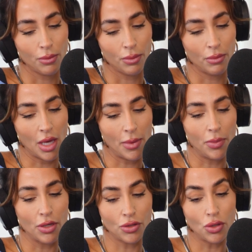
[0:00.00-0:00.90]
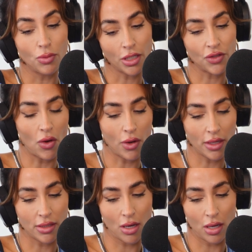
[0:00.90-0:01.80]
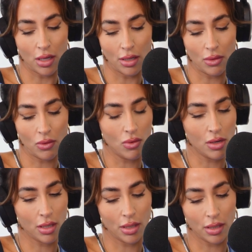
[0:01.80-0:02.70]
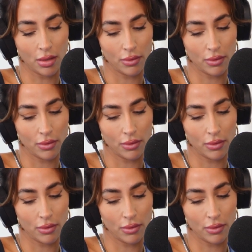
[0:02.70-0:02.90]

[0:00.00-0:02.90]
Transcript: maybe put too much focus on, or